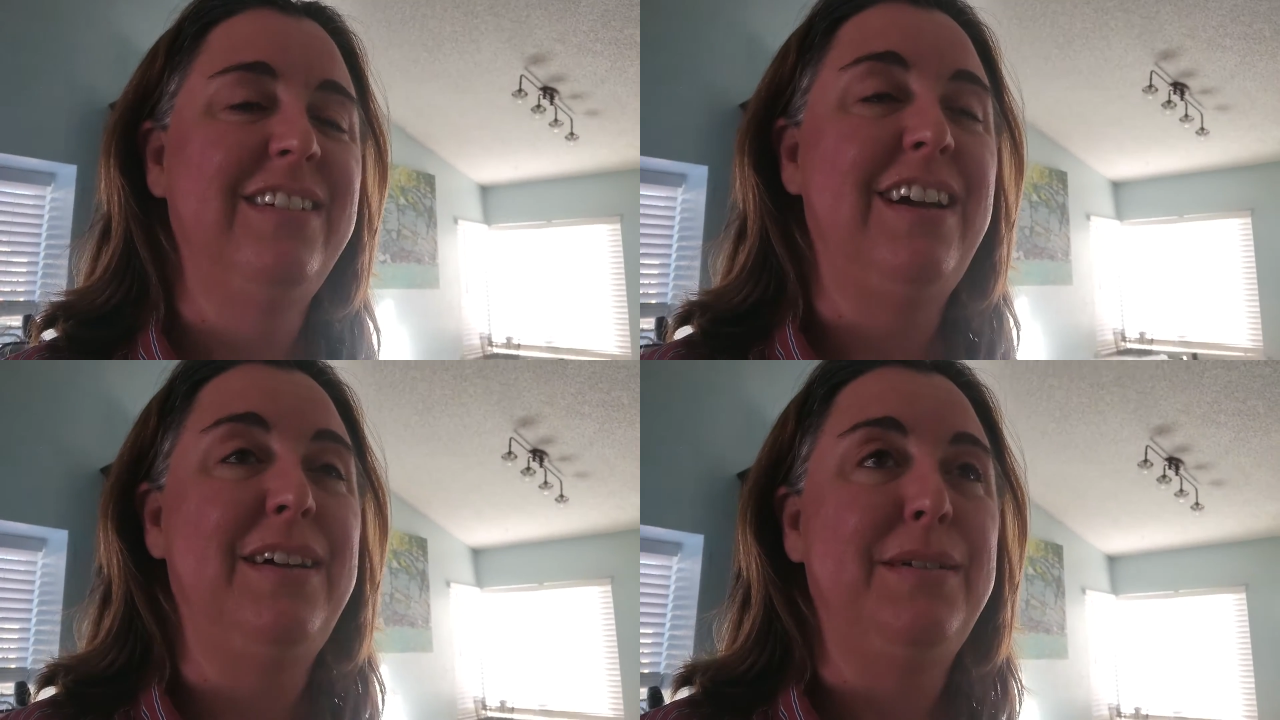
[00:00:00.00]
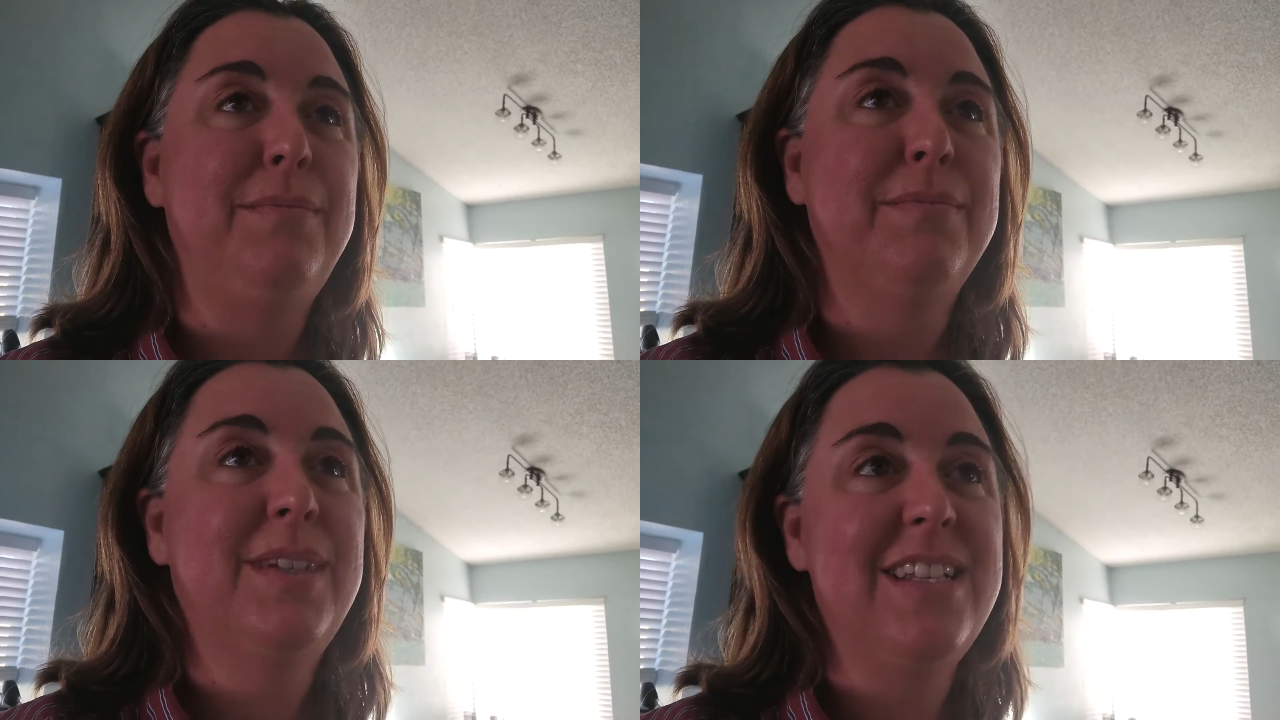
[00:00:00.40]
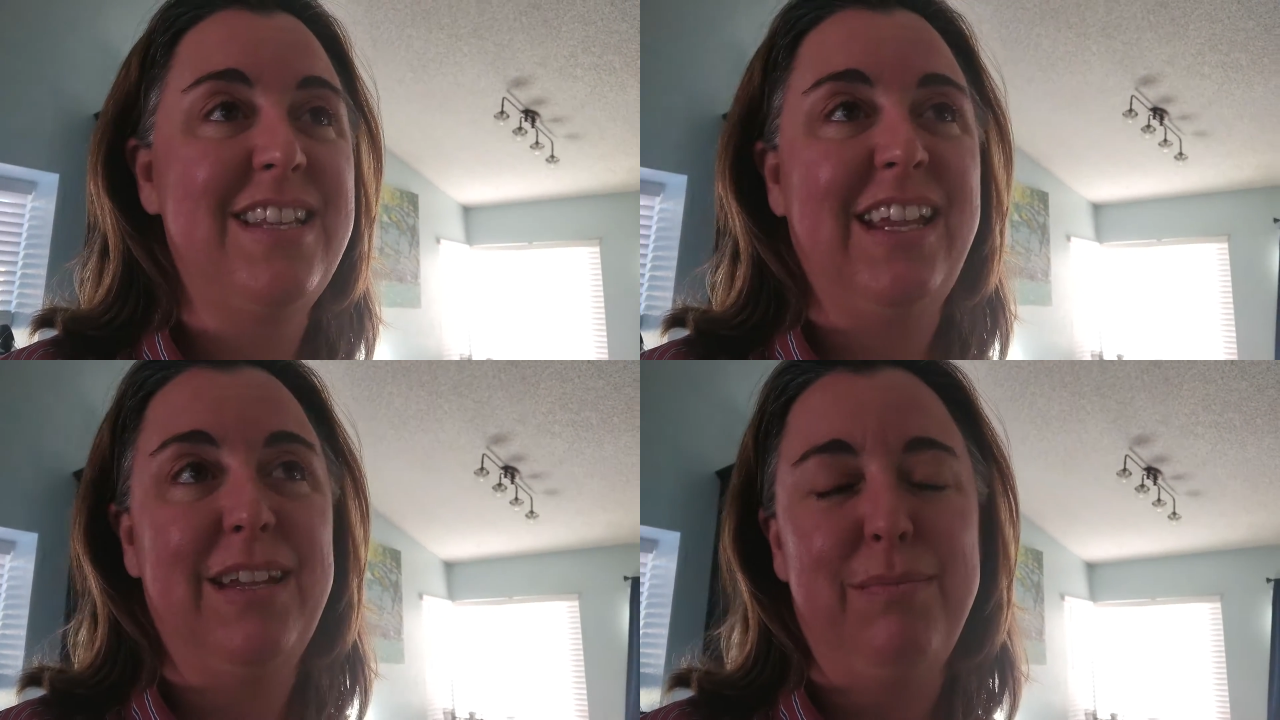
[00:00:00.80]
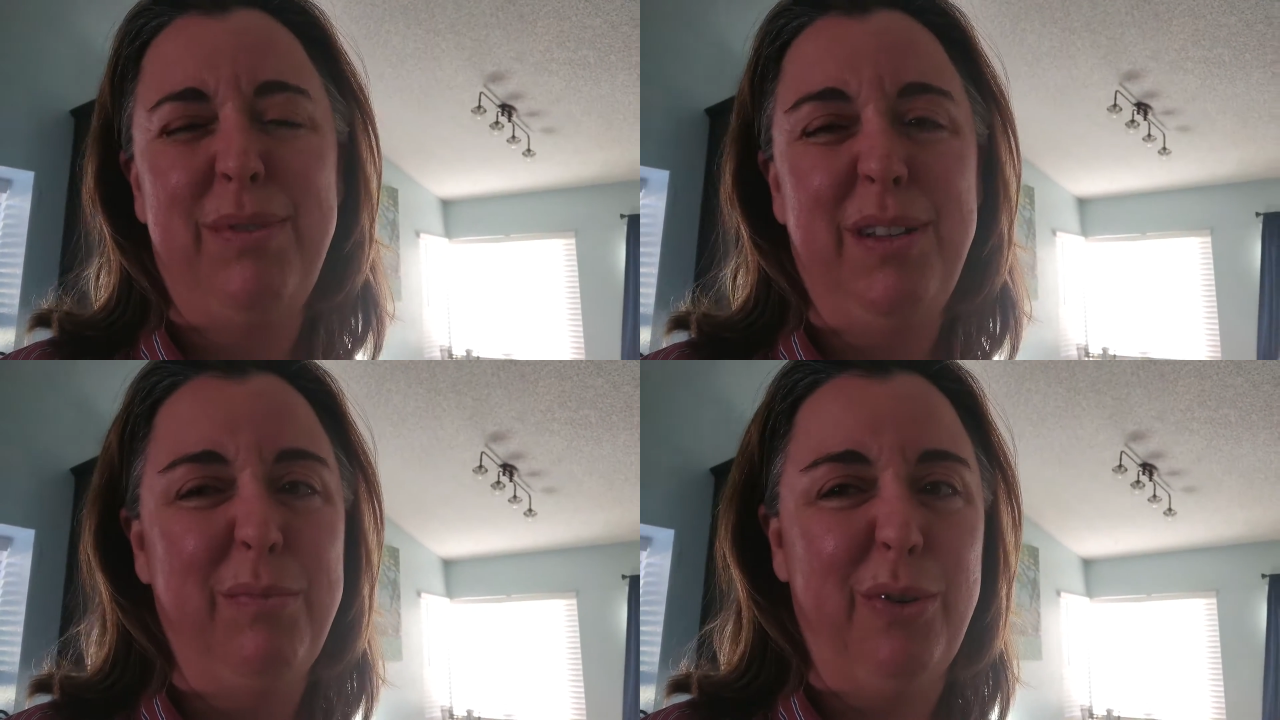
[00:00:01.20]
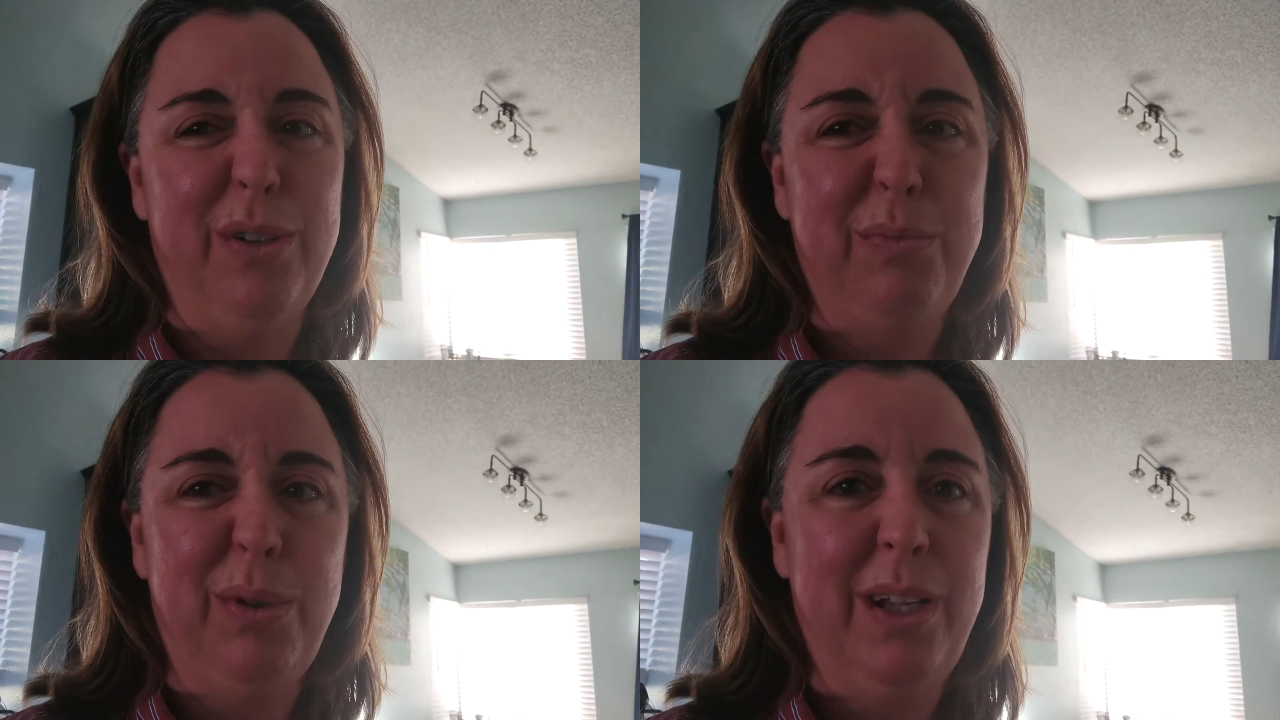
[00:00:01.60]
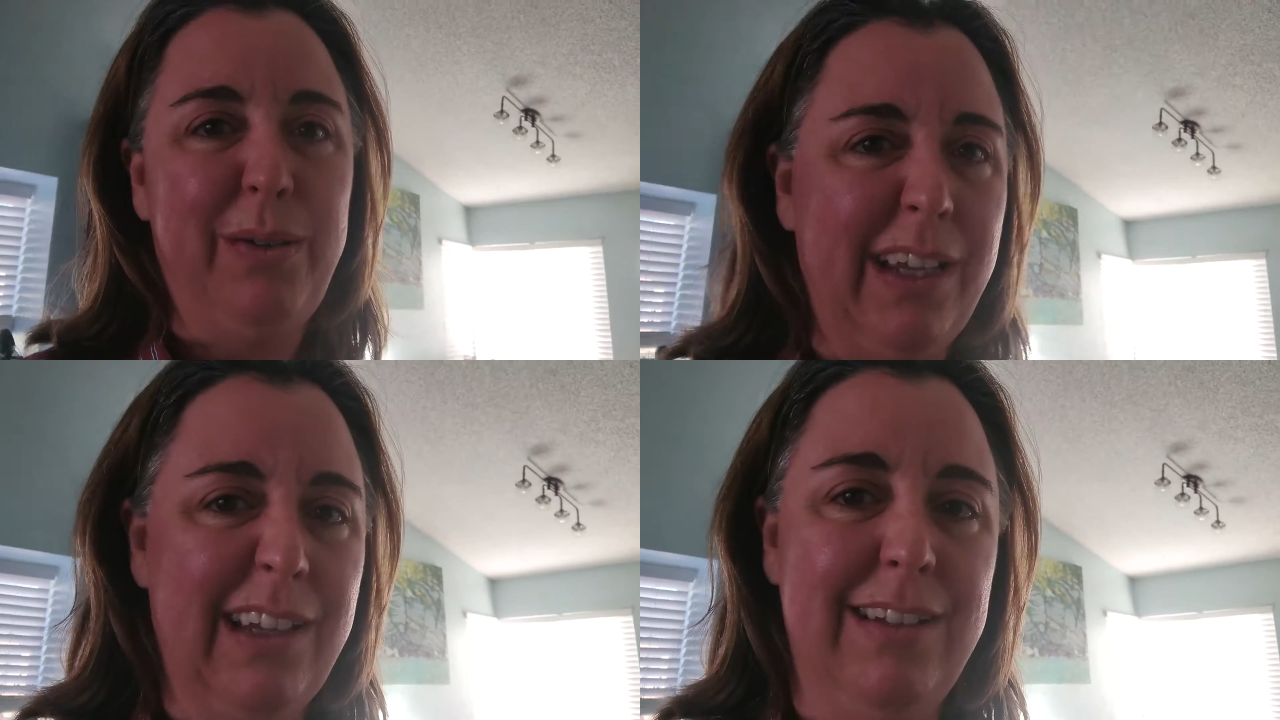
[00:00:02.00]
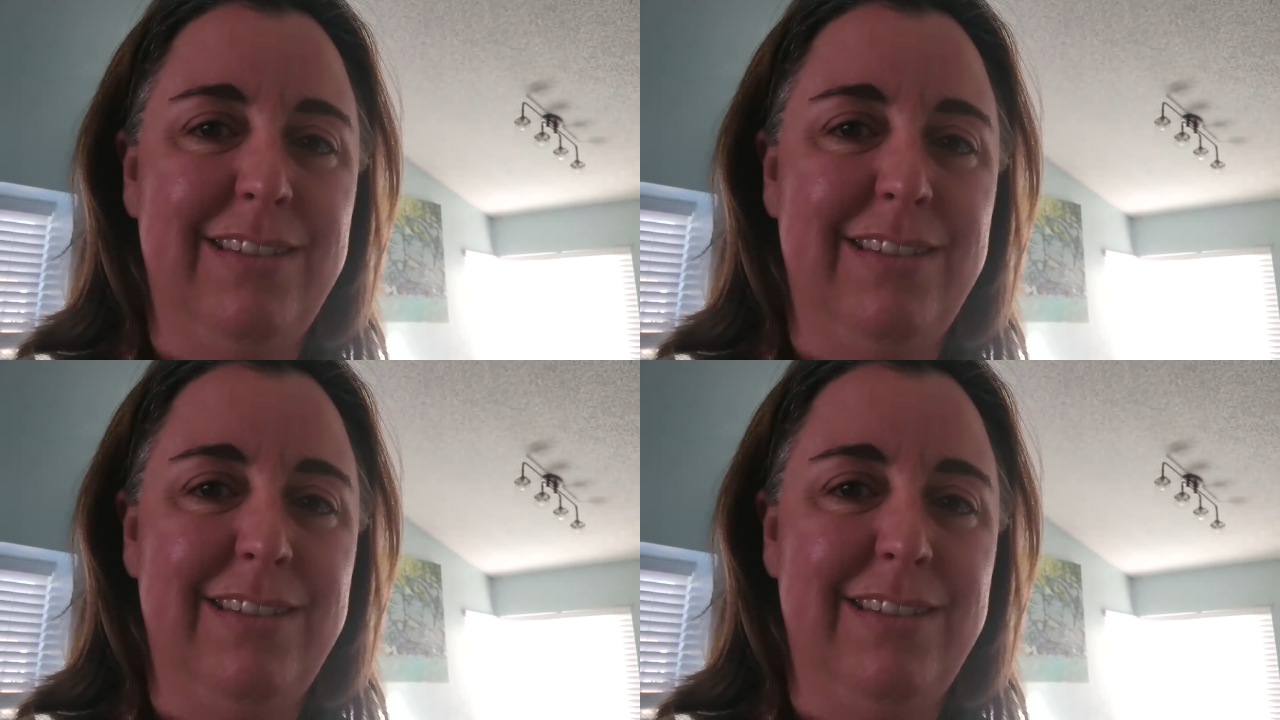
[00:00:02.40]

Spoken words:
because I get pretty bored pretty quick.